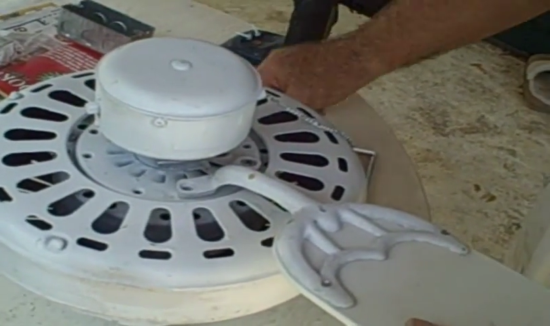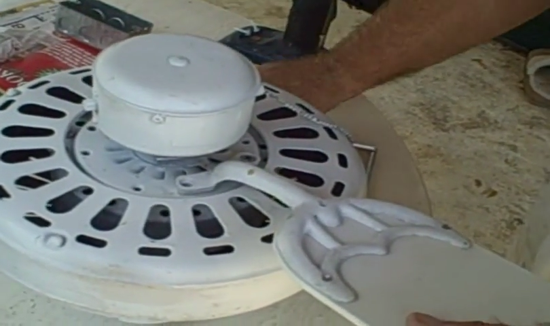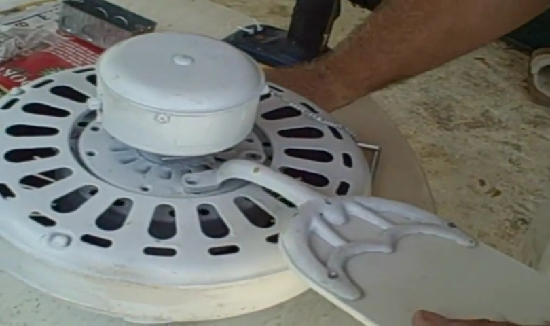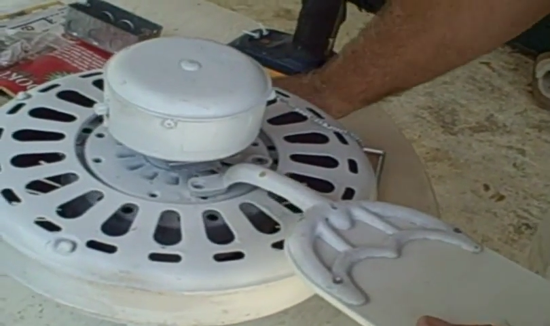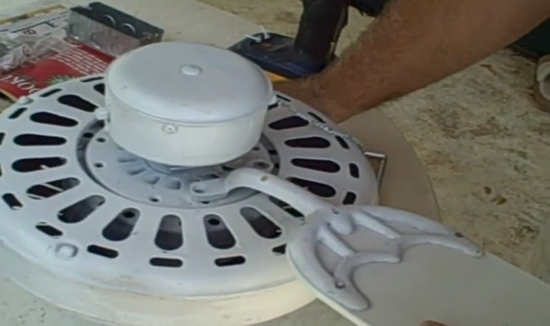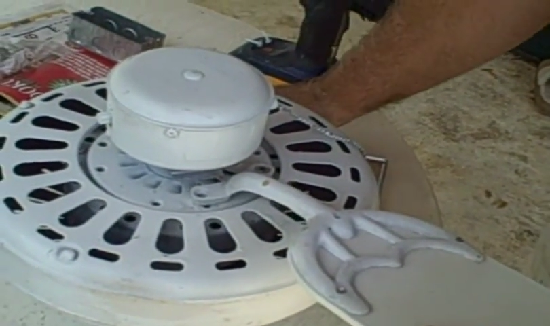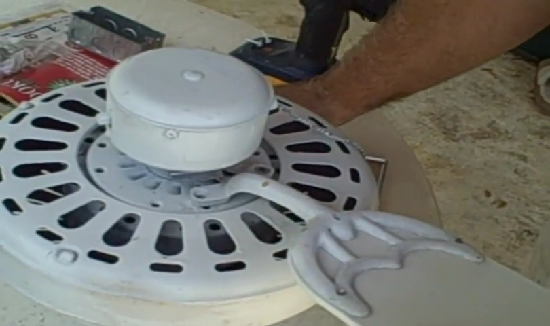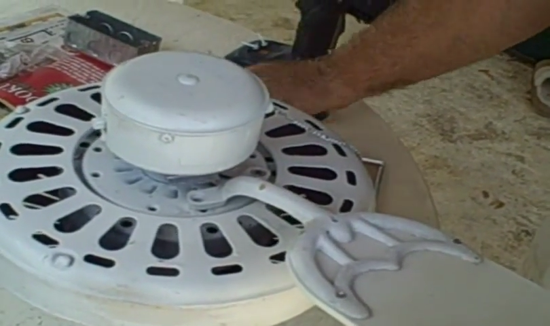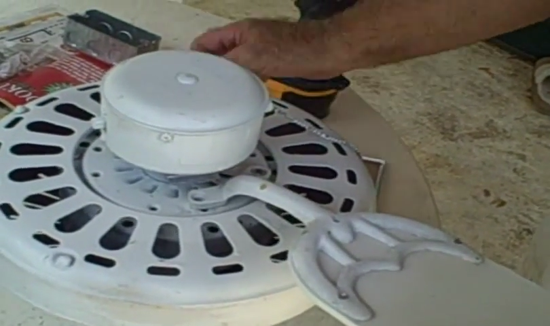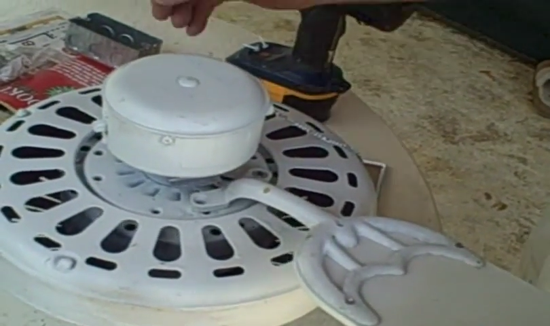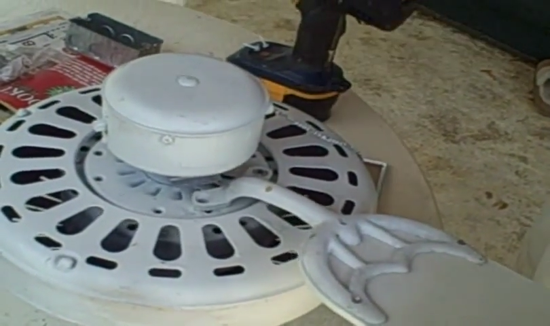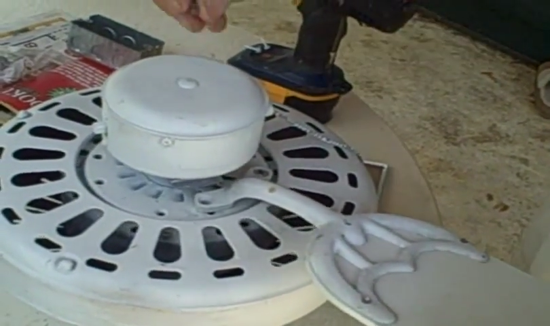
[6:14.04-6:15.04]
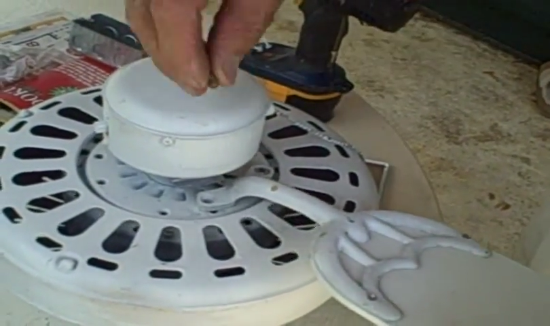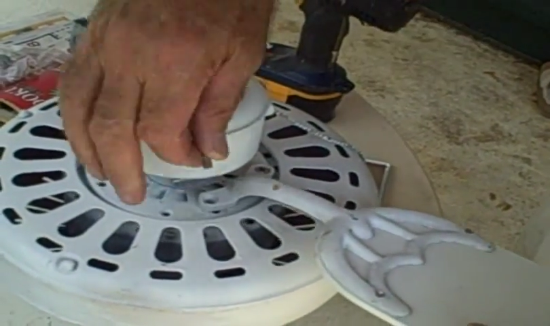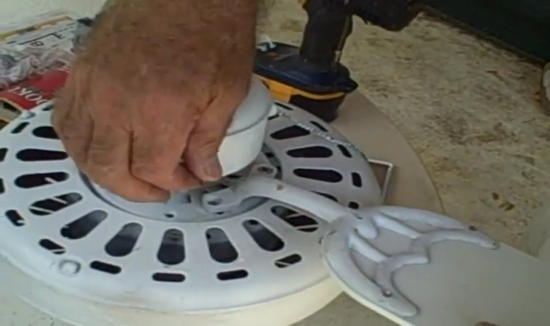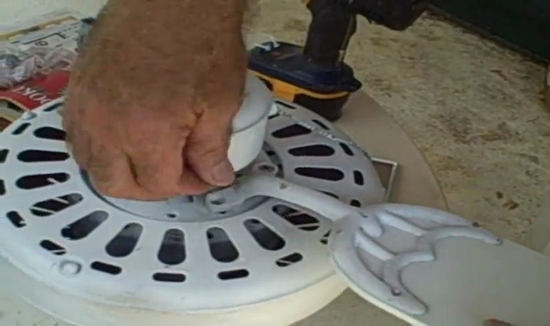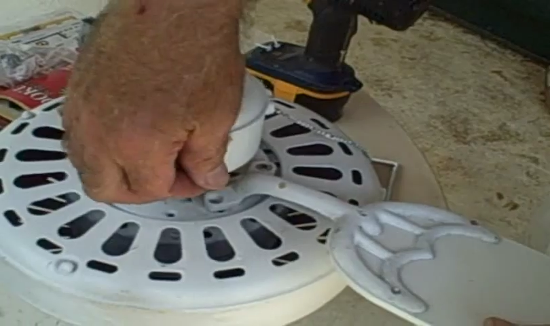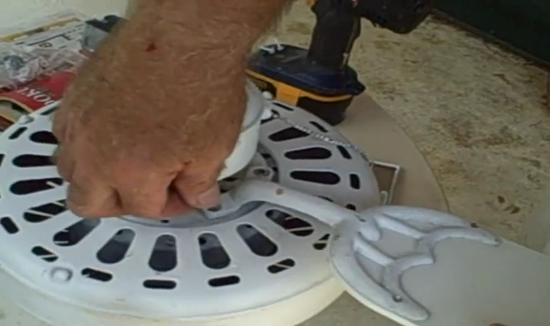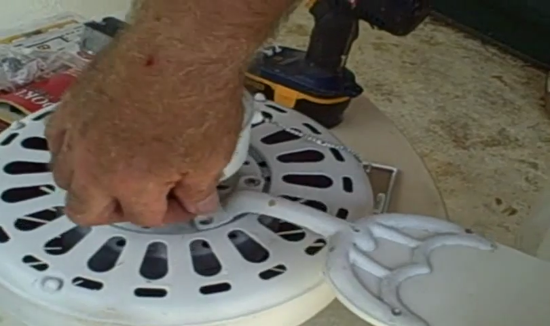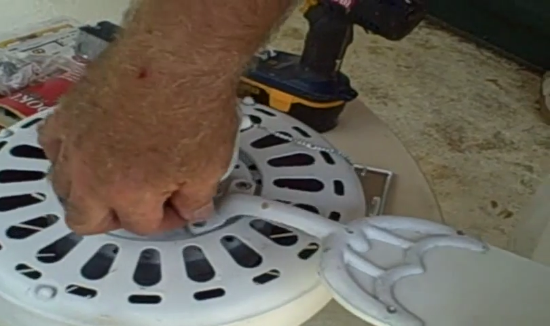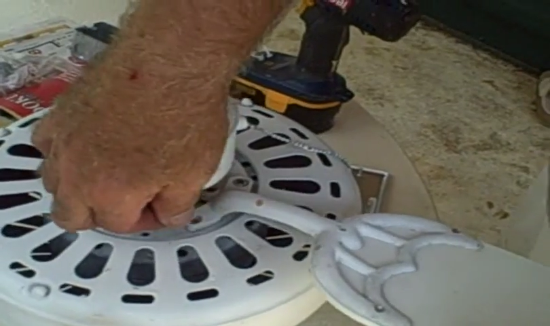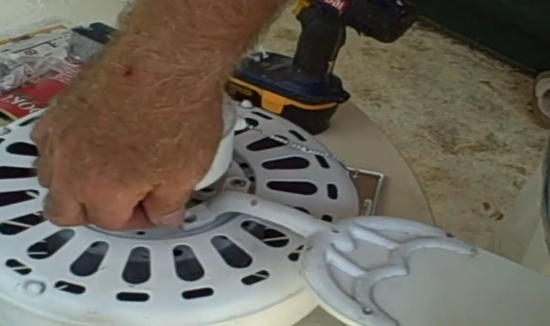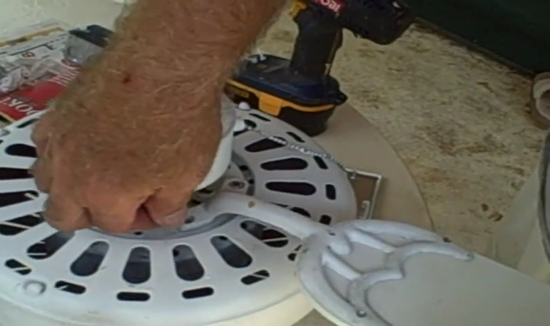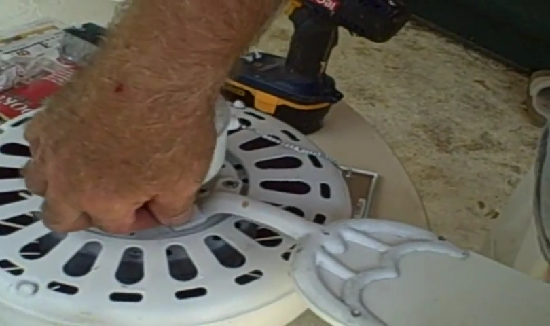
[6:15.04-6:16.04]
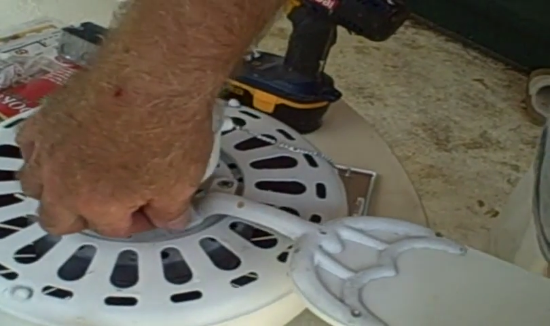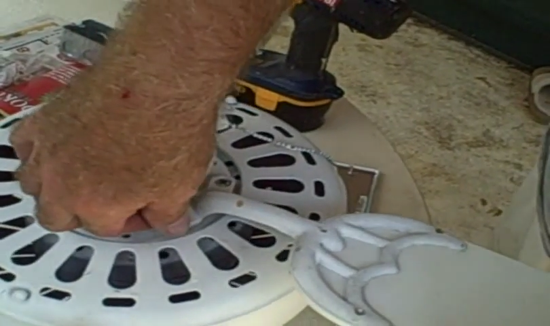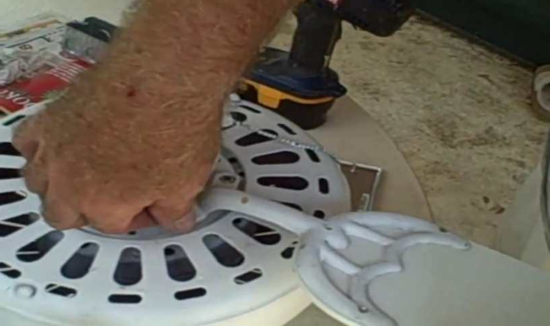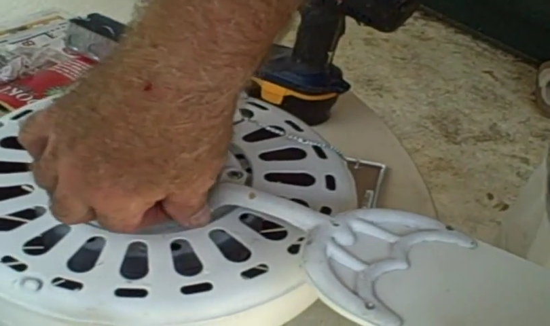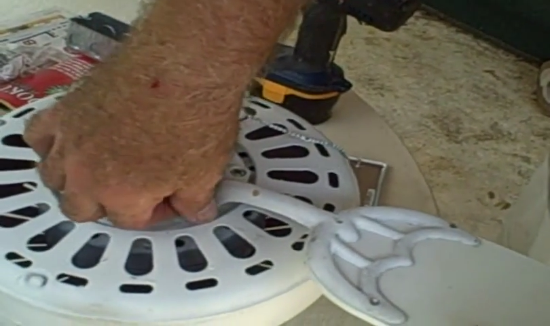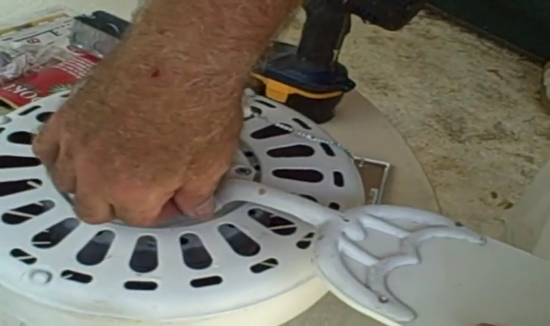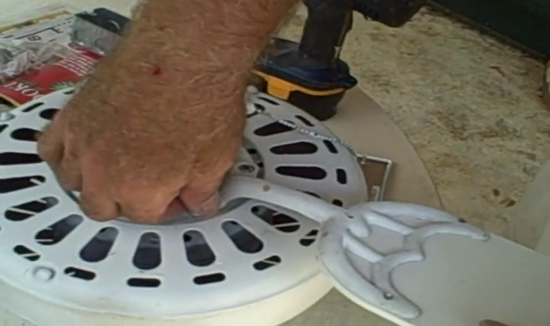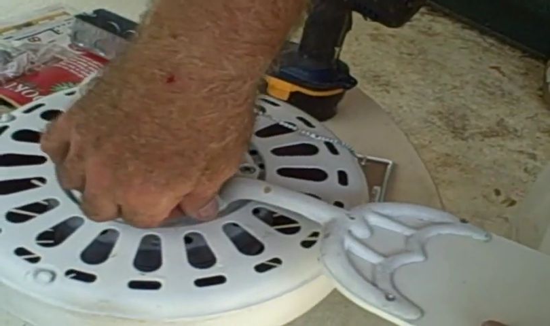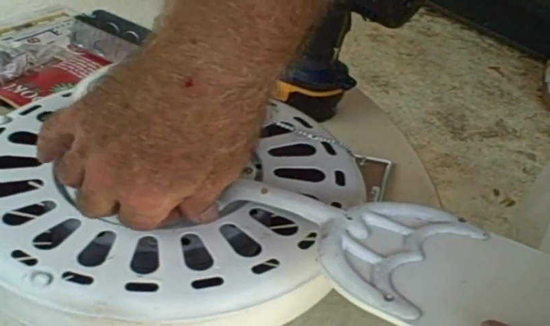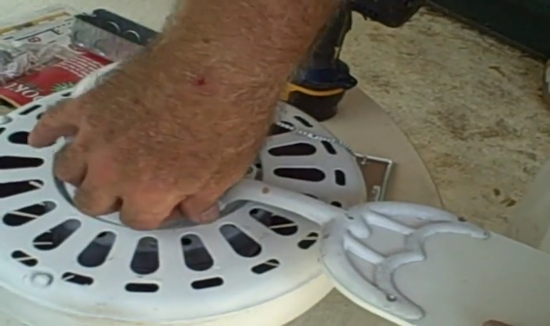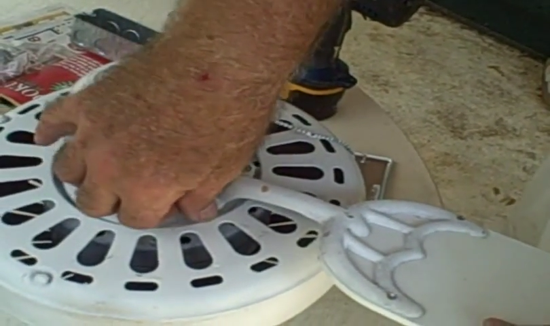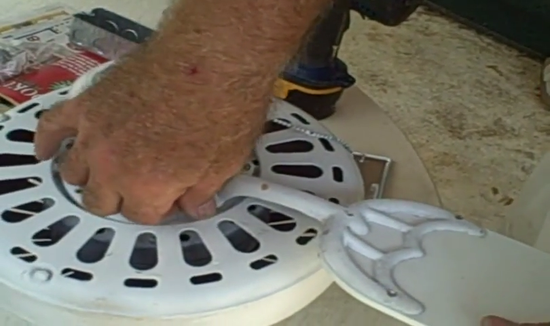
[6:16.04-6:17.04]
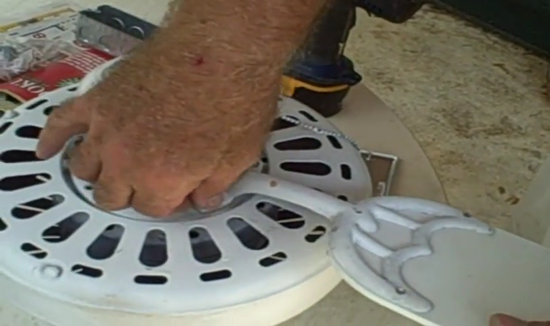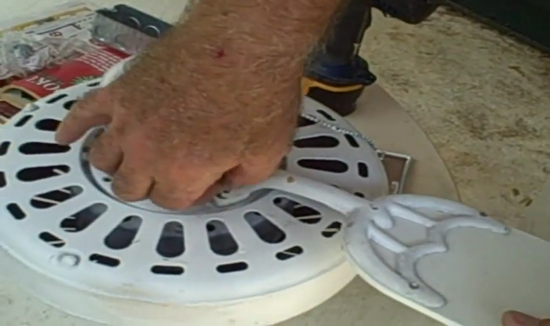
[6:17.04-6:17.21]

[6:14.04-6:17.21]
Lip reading: Nobody's mouth can be seen.